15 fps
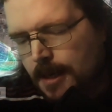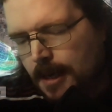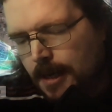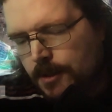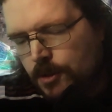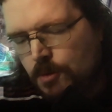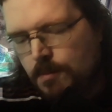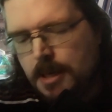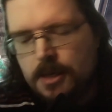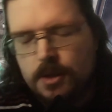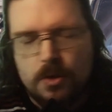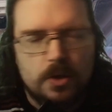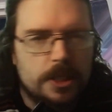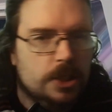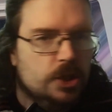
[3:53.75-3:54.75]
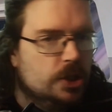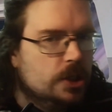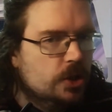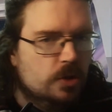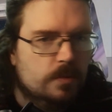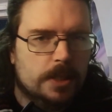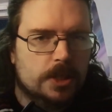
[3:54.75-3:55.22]
And you may, initially
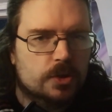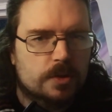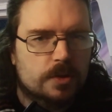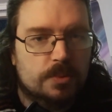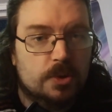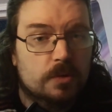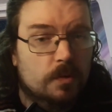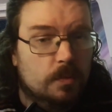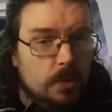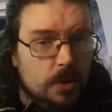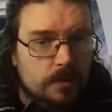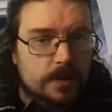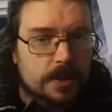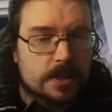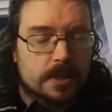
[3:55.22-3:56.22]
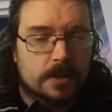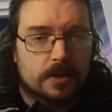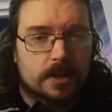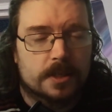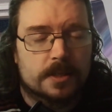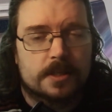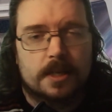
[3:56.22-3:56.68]
you may just improve in one of these
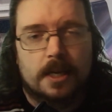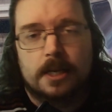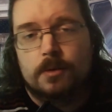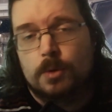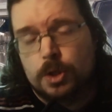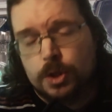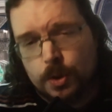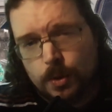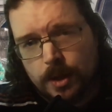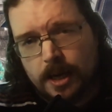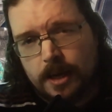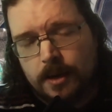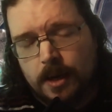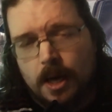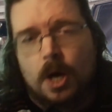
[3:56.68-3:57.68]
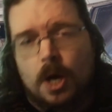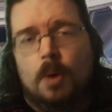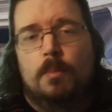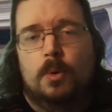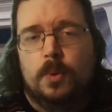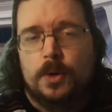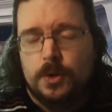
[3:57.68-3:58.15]
areas and it will show that.
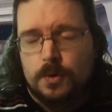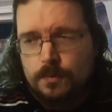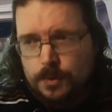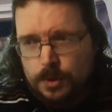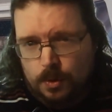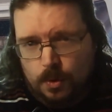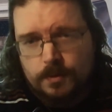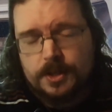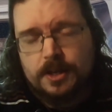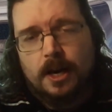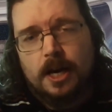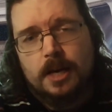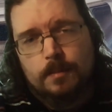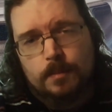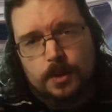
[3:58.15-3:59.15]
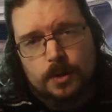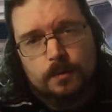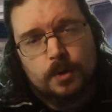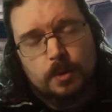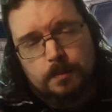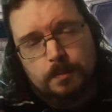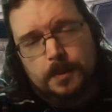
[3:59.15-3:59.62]
But when you've, over time, when
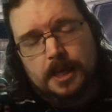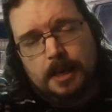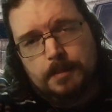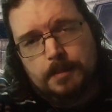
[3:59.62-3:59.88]
the